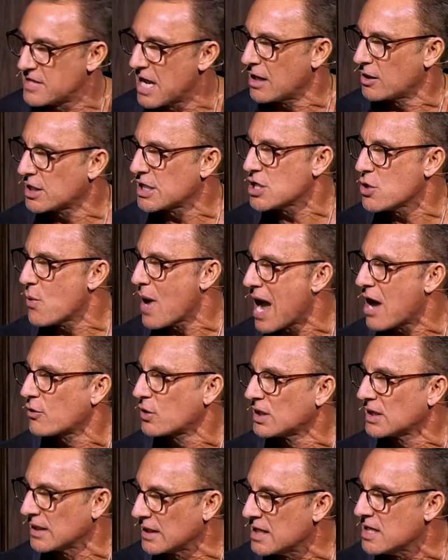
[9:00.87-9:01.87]
telling you how
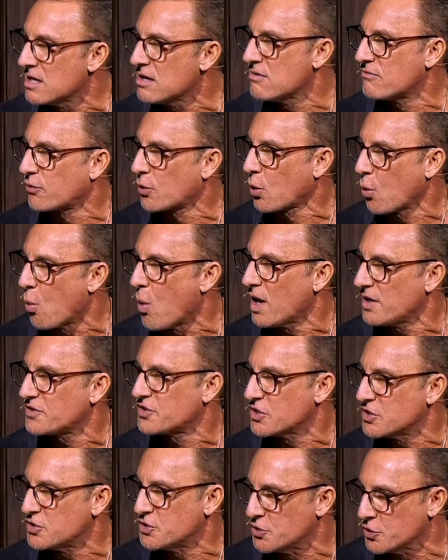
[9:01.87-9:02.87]
to live or what
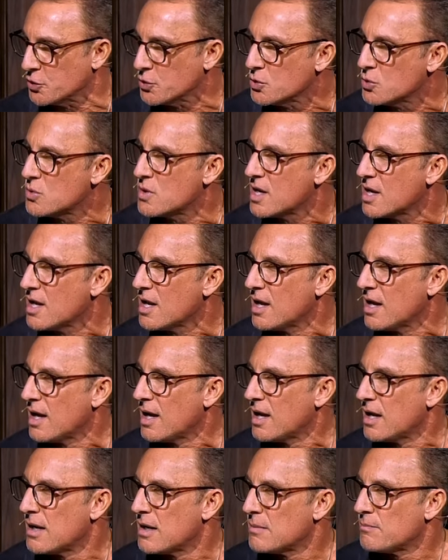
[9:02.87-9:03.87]
to do.
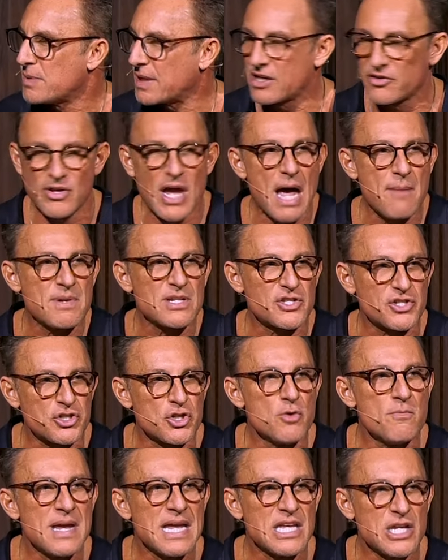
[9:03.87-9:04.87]
Because I'm
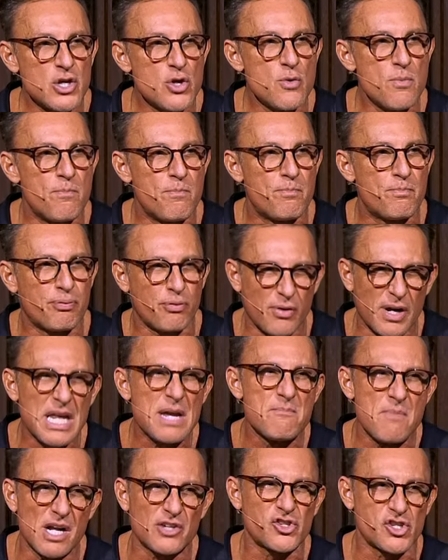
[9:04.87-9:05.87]
assuming you
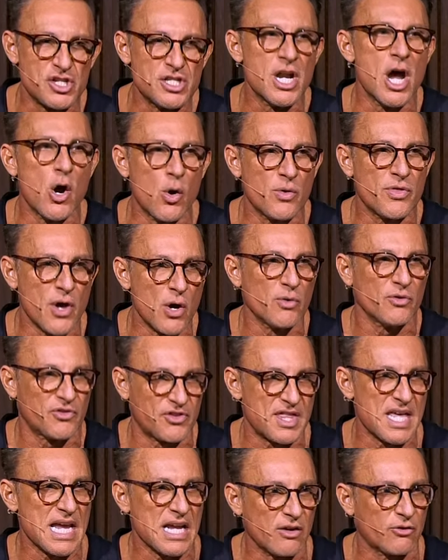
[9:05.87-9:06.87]
pretty much know those
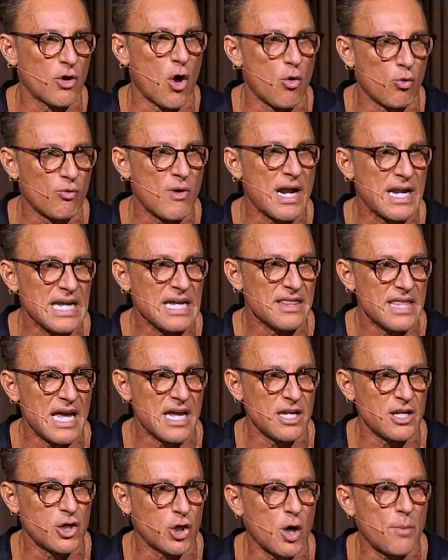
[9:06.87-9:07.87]
things already,
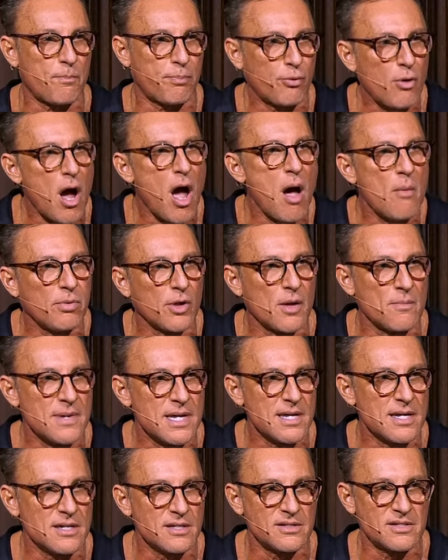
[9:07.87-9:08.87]
that your problem
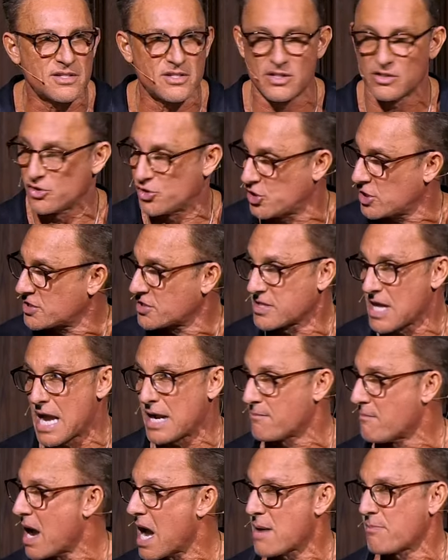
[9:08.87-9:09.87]
is, just
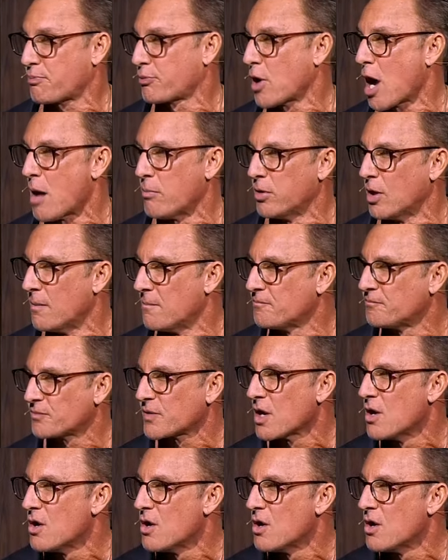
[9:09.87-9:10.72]
like my problem,